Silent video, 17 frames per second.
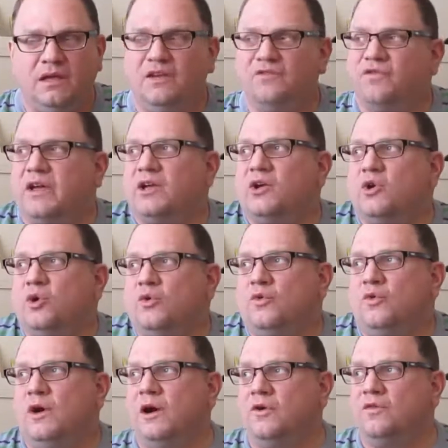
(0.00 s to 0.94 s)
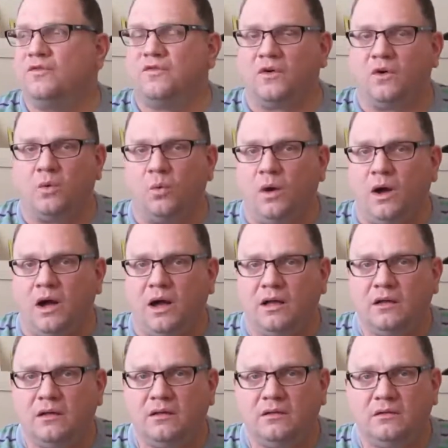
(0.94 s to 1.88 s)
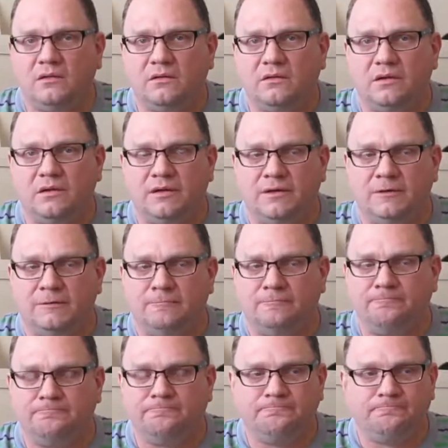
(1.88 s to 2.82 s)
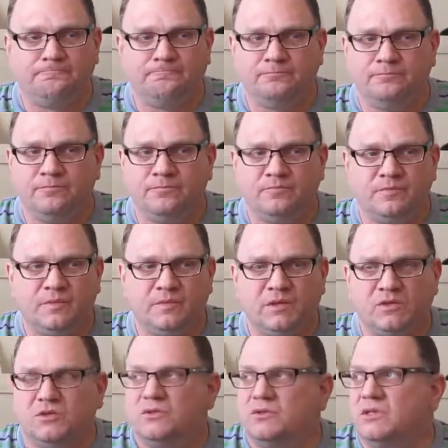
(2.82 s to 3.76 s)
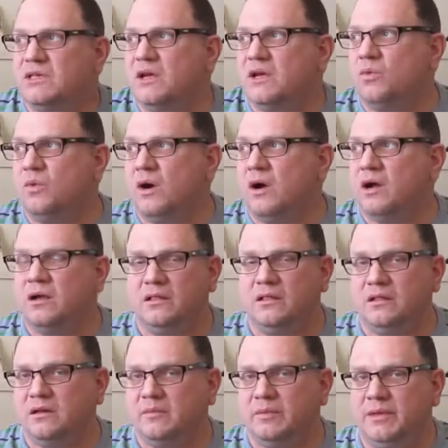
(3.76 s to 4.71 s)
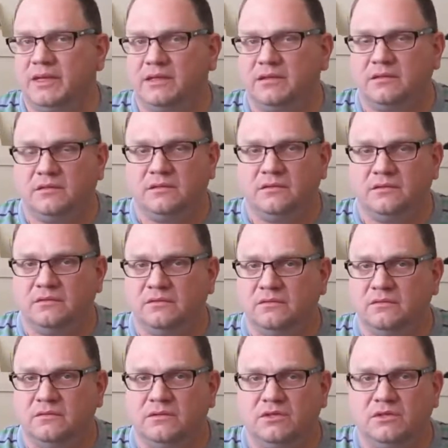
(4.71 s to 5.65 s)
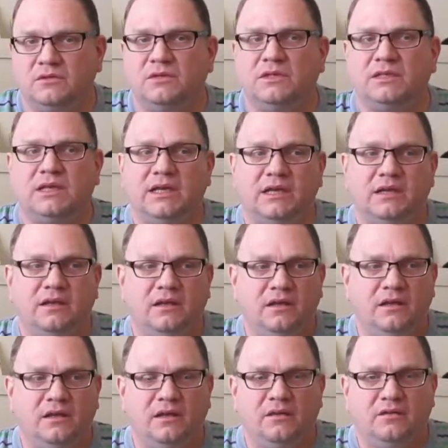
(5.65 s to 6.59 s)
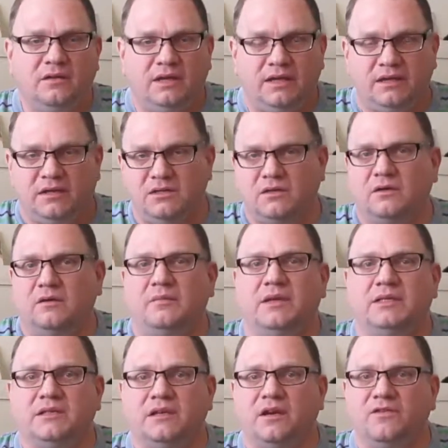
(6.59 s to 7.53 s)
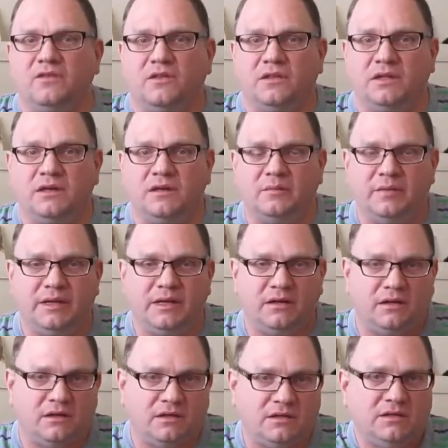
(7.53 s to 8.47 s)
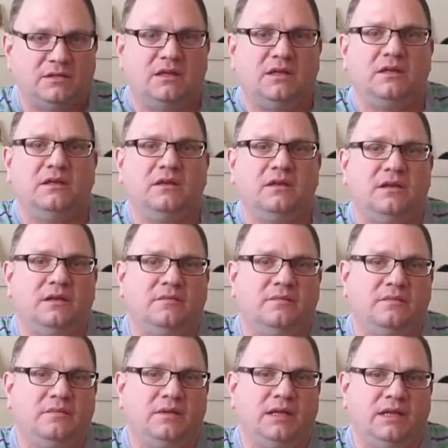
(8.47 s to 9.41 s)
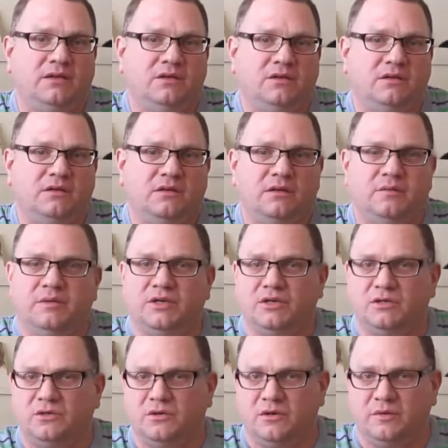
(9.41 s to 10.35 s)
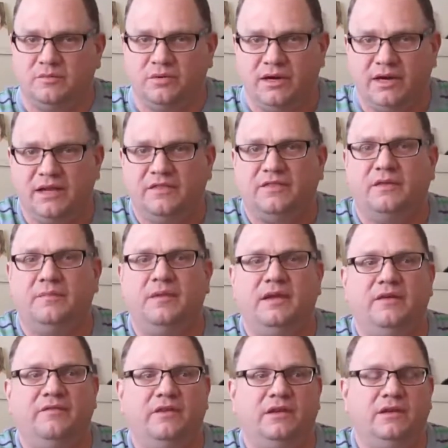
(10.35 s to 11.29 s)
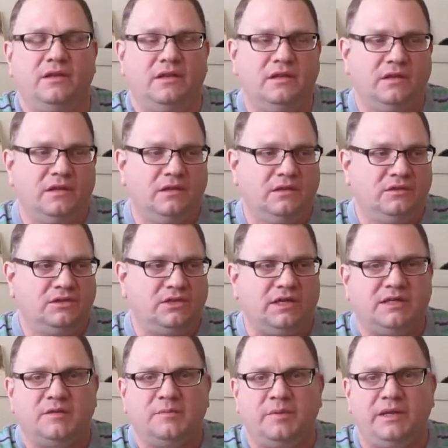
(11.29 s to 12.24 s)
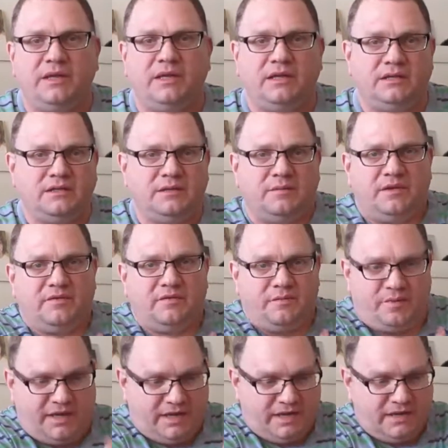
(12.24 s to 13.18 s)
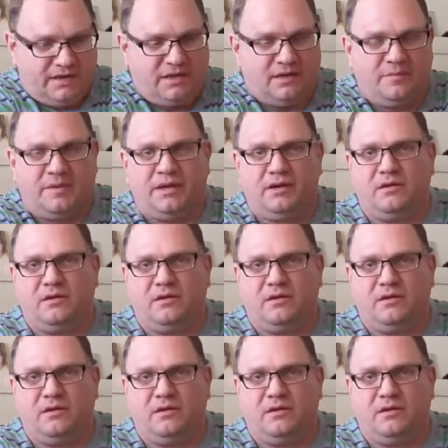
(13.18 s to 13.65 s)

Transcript: If I go out for a walk, as soon as I walk a little bit, as soon as I exert myself a little bit, all of a sudden I'm getting a little bit of short of breath, I'm having chest pains, I'm having pain down my